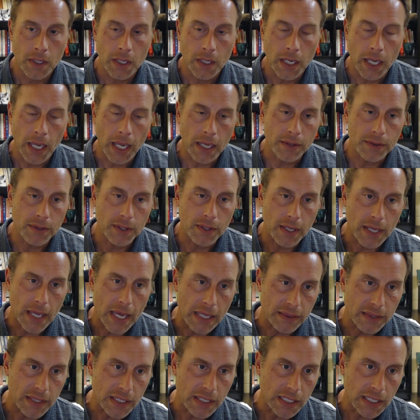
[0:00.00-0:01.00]
And that at
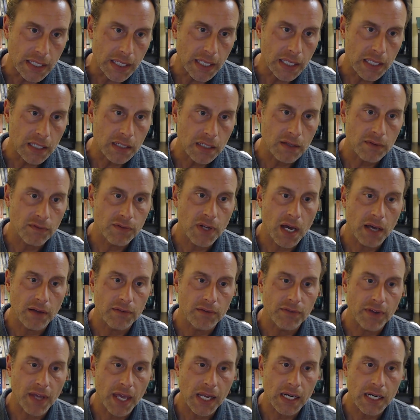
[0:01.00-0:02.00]
the end of Not
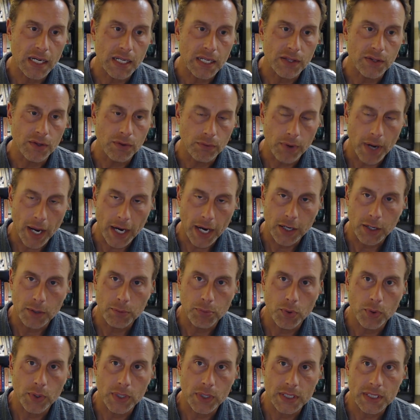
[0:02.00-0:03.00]
Vanity, the writer
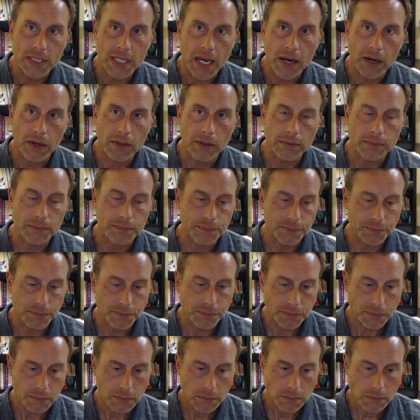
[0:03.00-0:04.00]
points out,
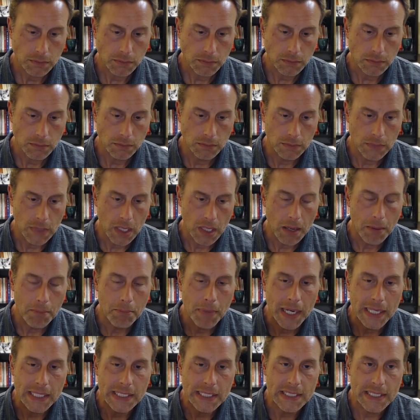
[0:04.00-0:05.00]
my
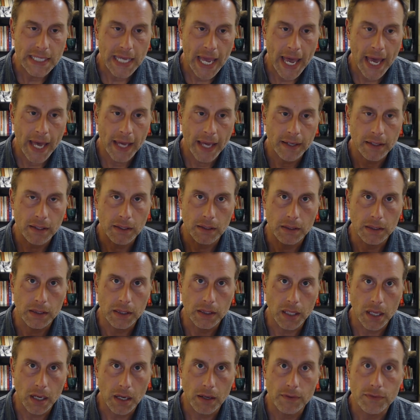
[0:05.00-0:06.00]
dad
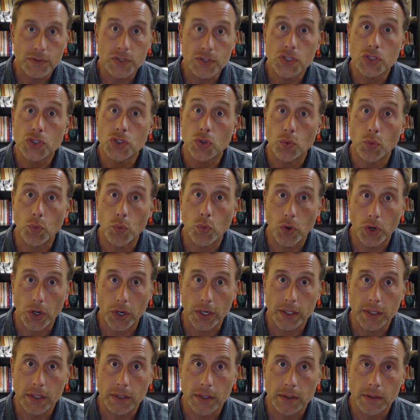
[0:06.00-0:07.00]
loves to work.